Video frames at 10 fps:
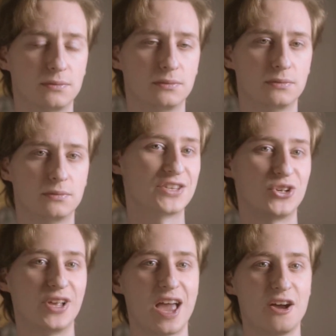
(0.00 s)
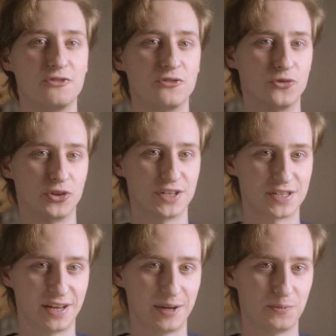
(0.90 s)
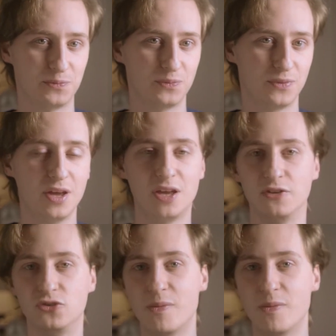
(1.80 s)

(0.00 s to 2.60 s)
And that's all I have for this time. If you